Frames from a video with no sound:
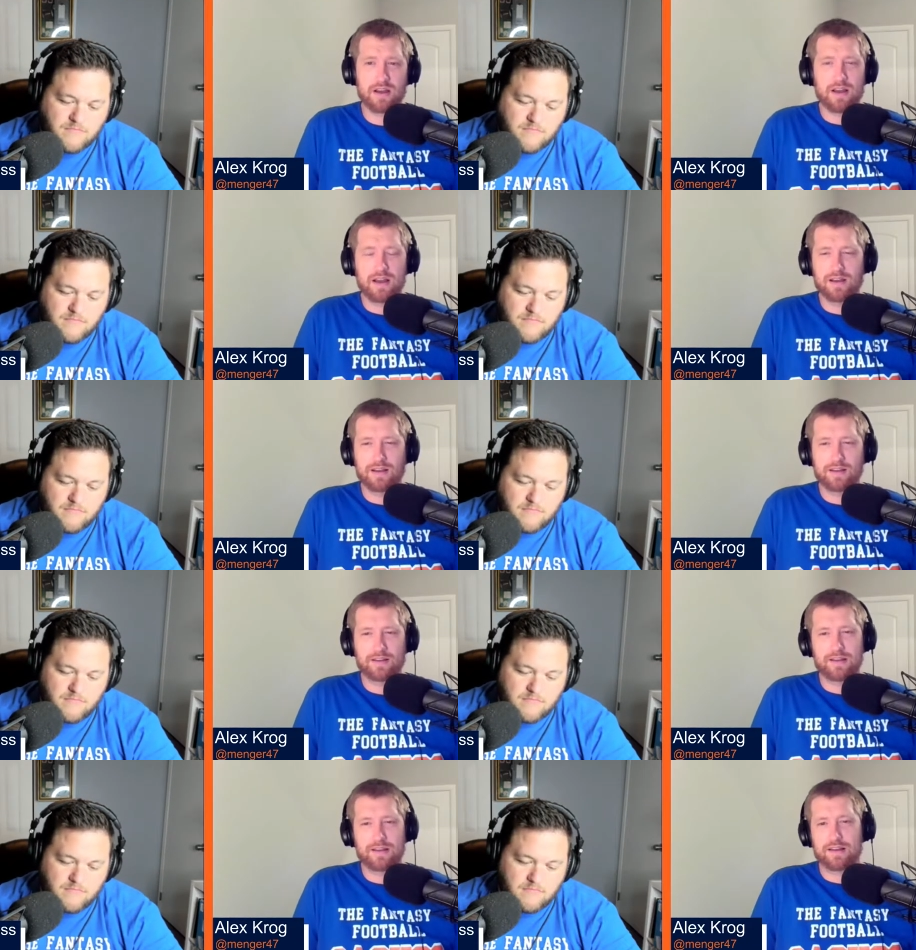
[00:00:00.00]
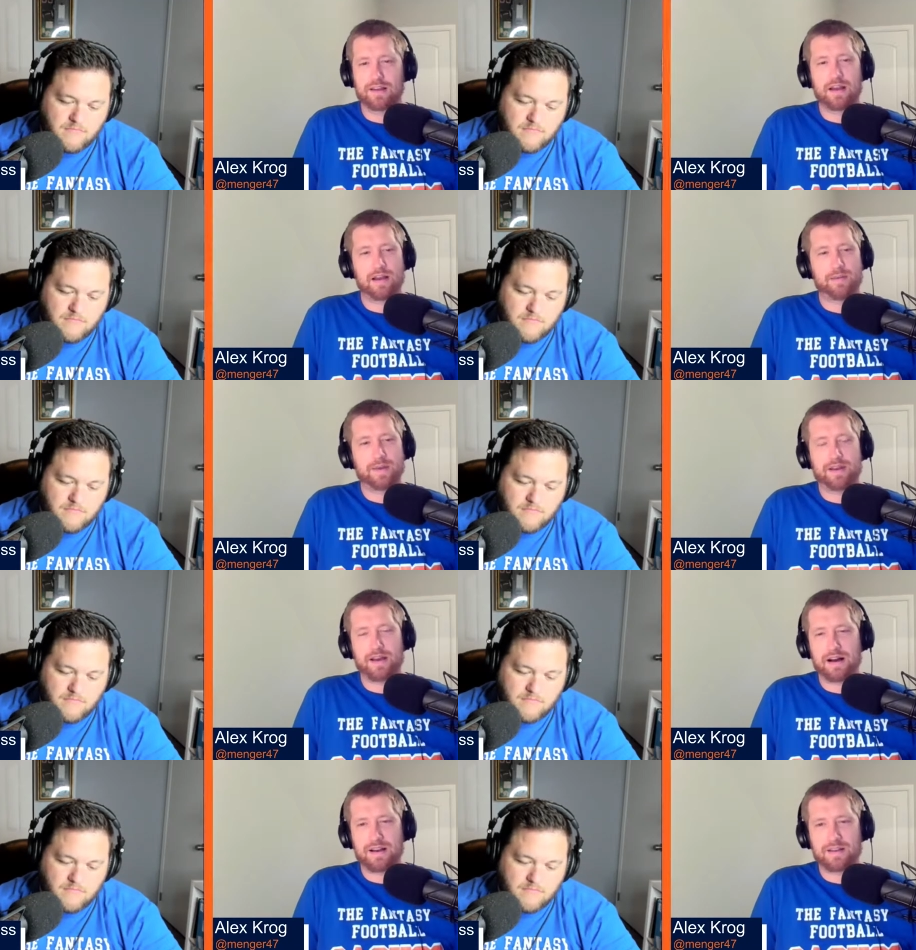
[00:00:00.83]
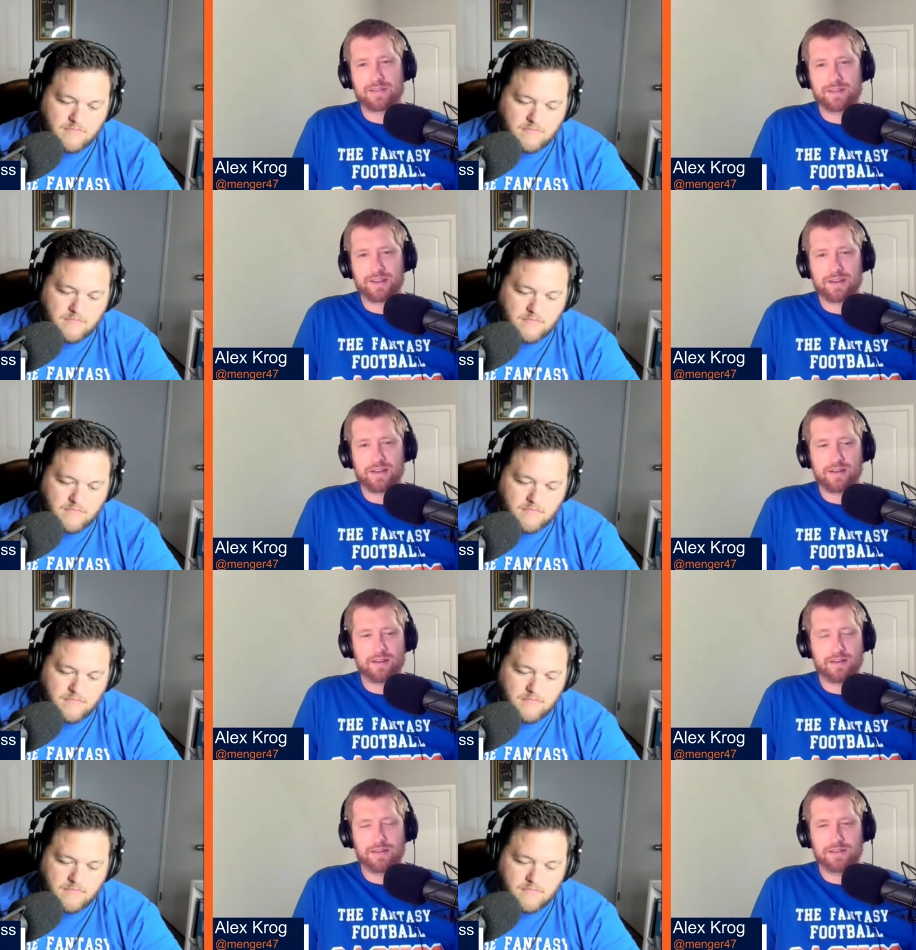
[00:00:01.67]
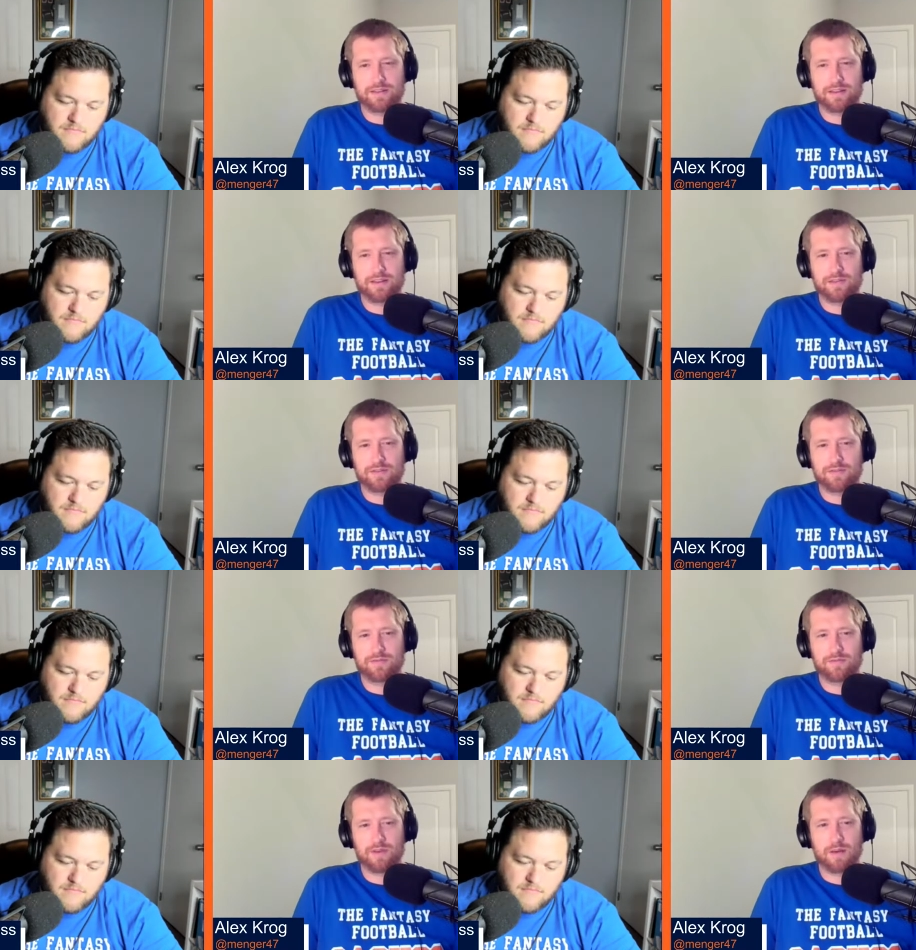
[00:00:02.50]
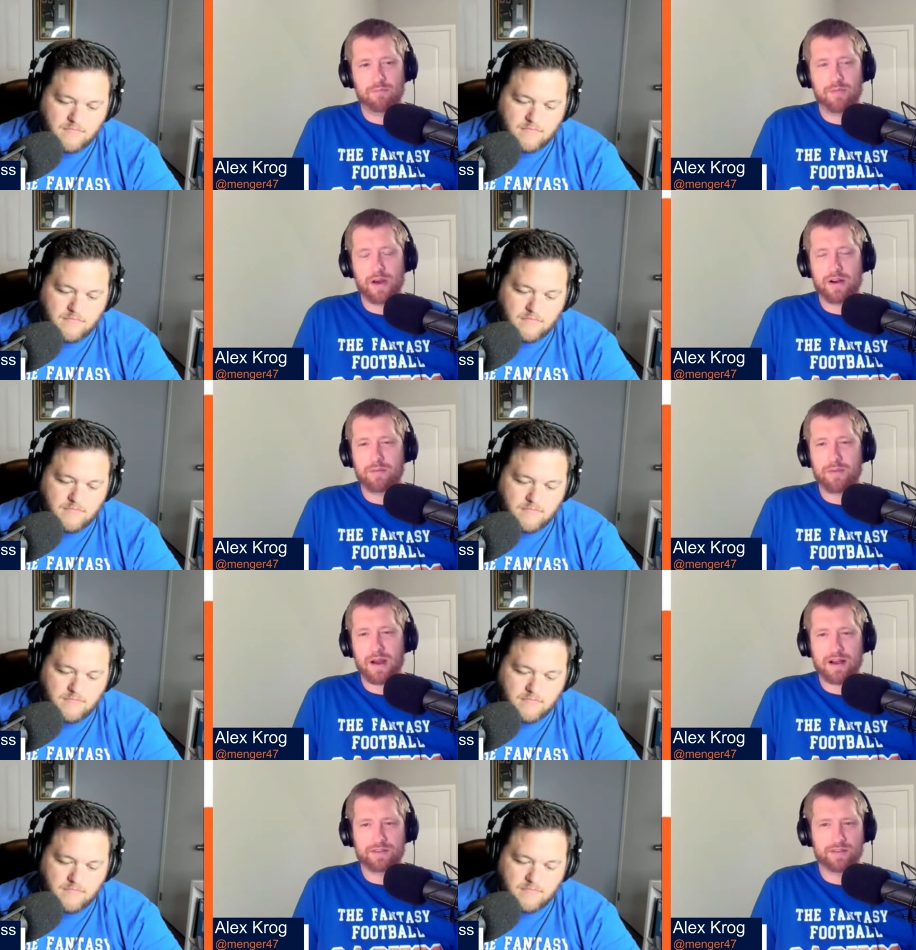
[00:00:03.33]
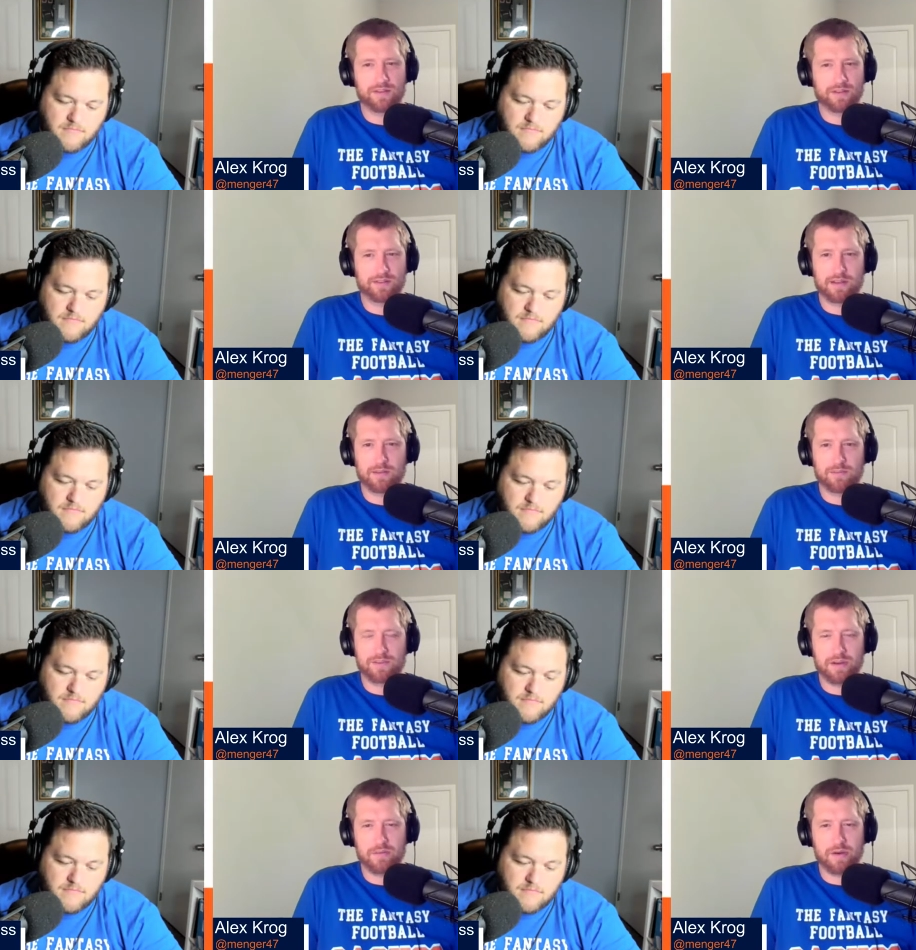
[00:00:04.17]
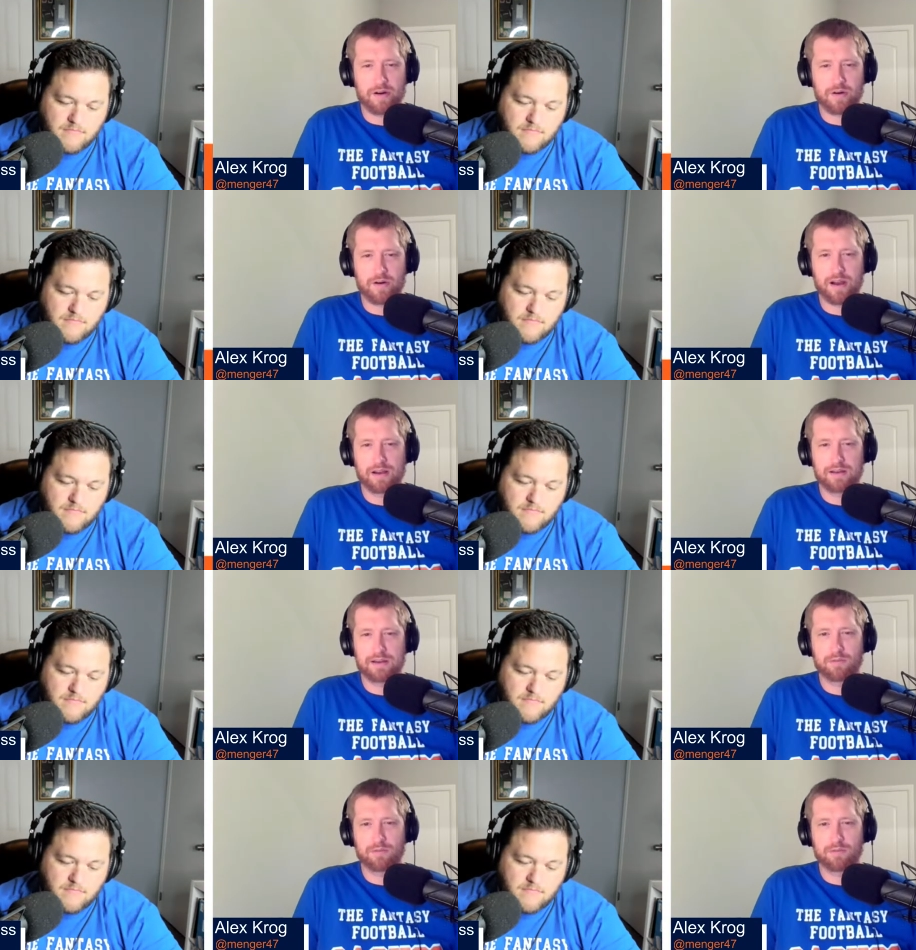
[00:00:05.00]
Speaker 1: it, uh, I mean, honestly, he's he's a better passer than Tim Tebow, and